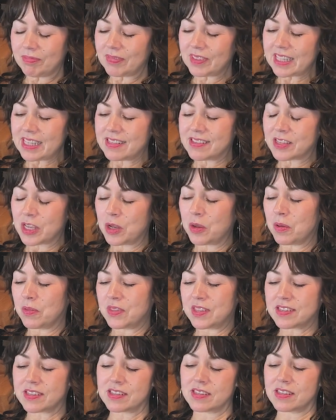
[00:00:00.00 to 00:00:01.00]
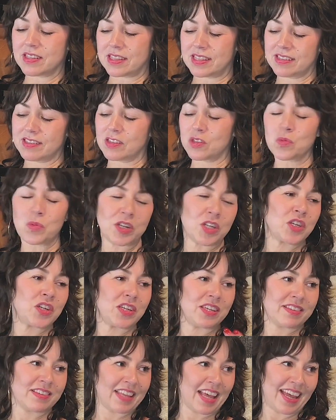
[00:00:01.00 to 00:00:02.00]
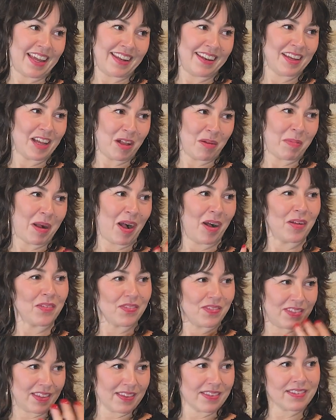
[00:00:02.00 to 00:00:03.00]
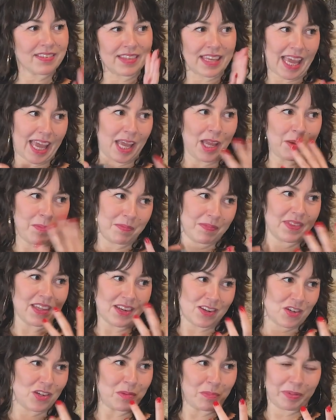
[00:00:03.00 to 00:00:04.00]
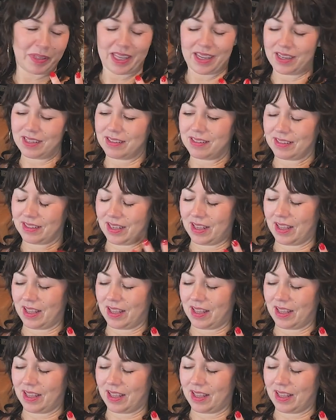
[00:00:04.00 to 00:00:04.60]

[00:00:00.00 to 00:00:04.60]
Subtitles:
So this is what she said about this game that she played